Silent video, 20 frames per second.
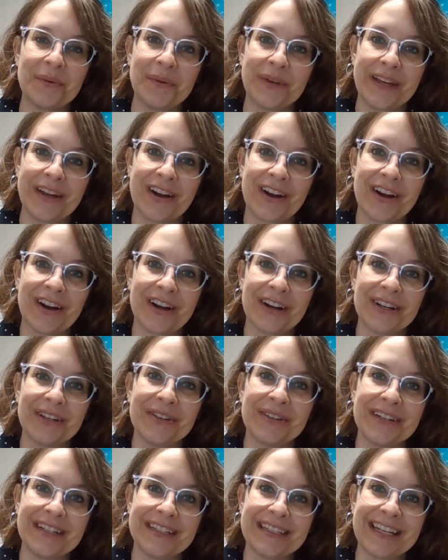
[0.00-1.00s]
We are
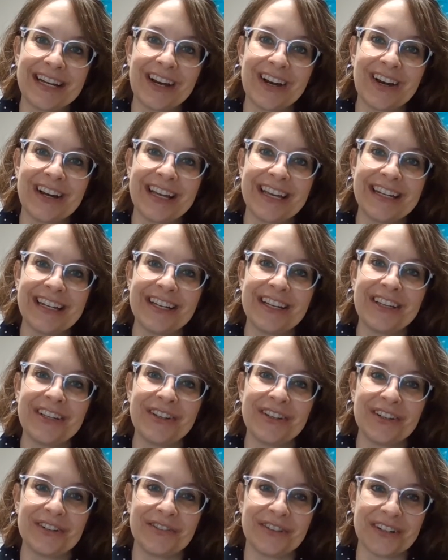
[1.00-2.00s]
Unitarian
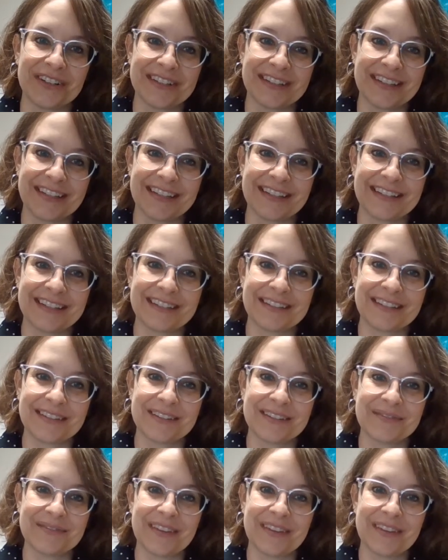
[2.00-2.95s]
Universalists.